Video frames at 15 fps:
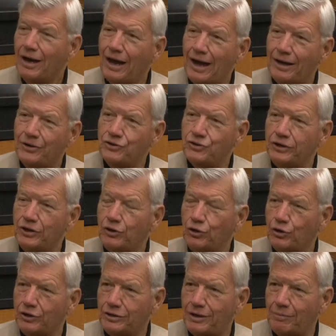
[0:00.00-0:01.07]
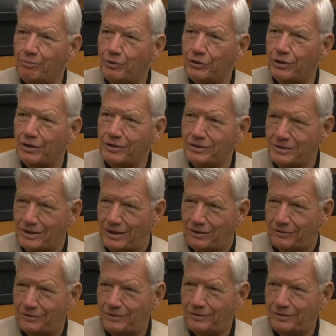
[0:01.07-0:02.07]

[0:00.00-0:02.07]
How did you get hooked up with Artown?